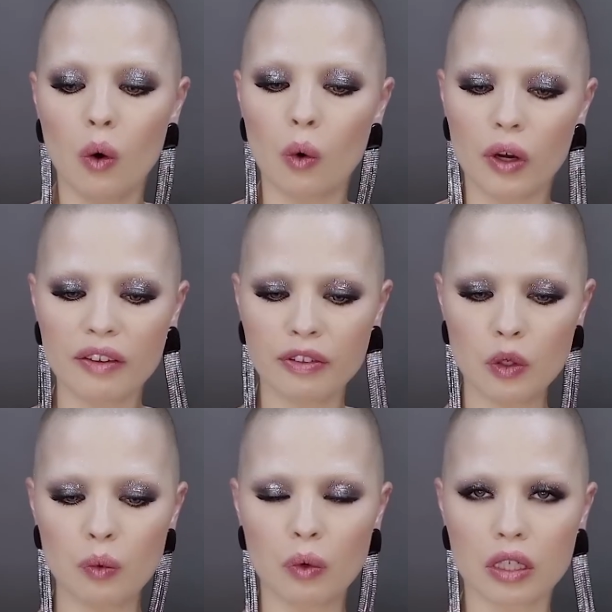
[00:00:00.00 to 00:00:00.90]
Or if
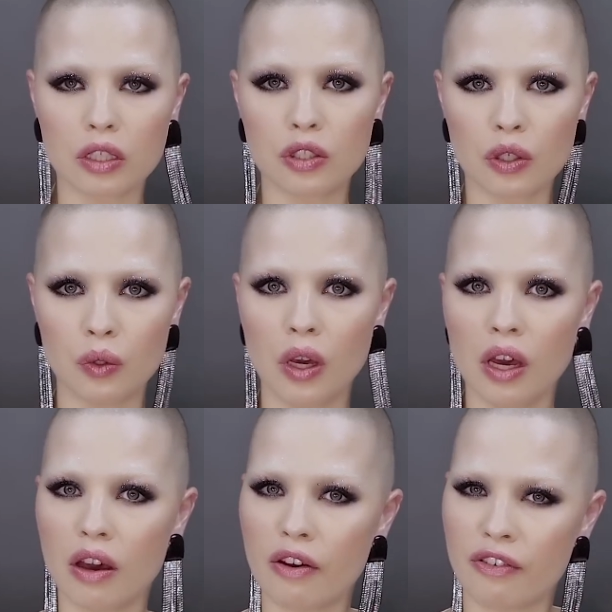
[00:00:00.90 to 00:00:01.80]
you want to do
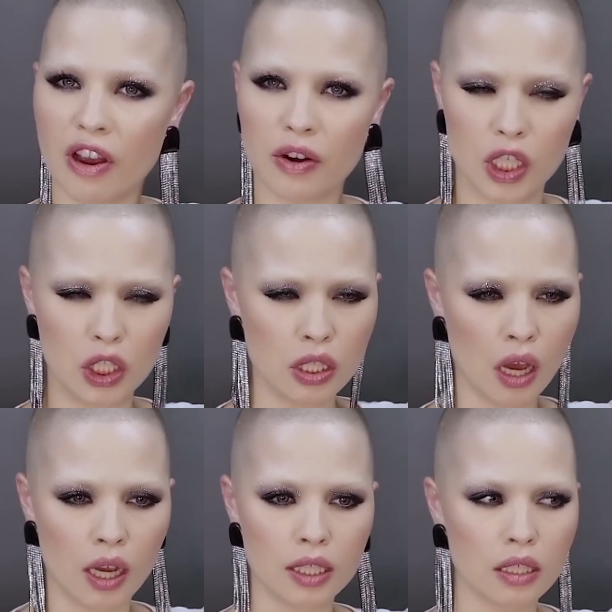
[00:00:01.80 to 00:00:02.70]
a very
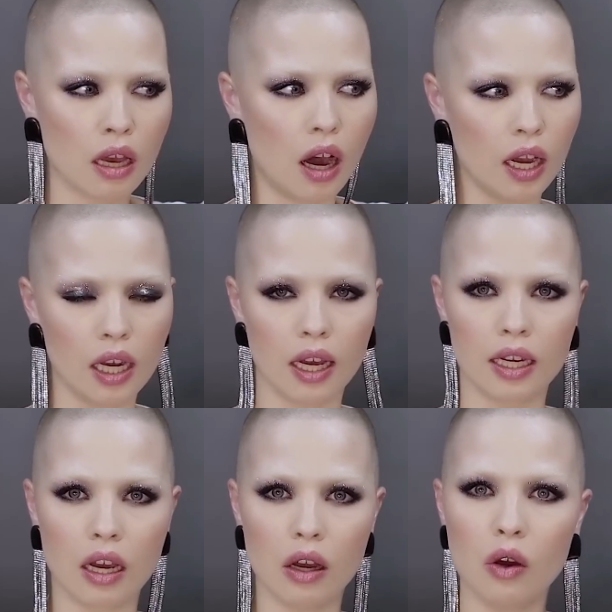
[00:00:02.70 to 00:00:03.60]
tight
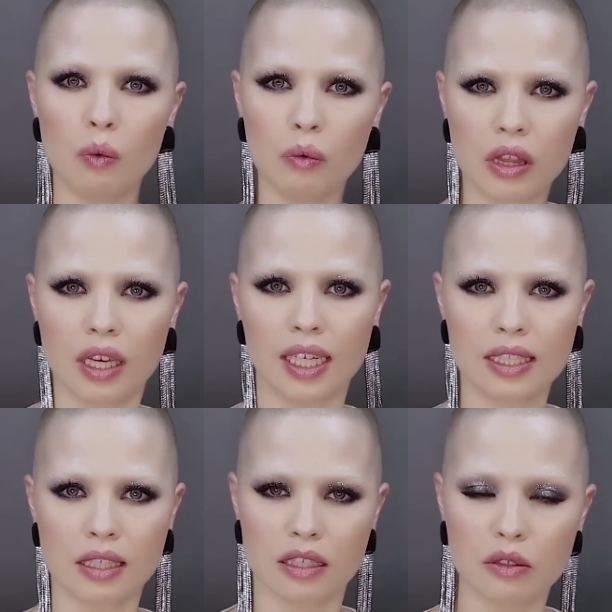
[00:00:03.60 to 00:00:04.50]
eyeliner with the
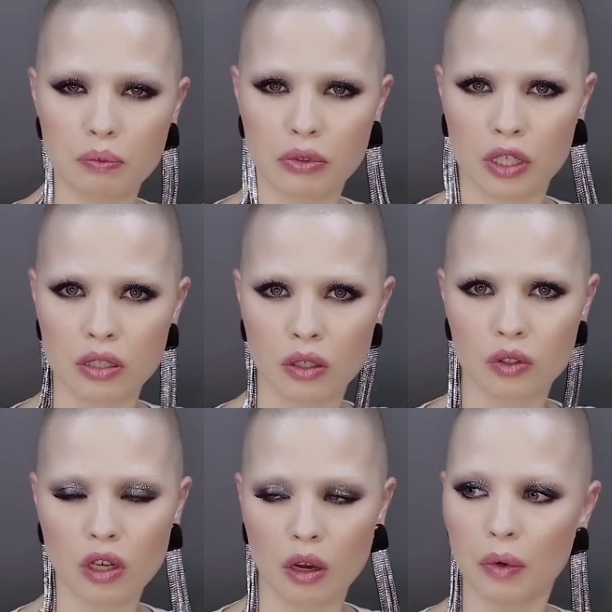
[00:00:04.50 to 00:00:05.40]
glitters pressed on
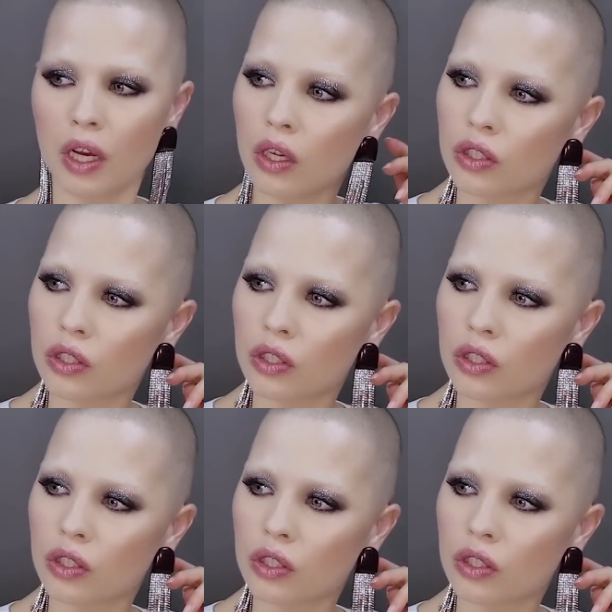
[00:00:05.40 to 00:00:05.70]
top.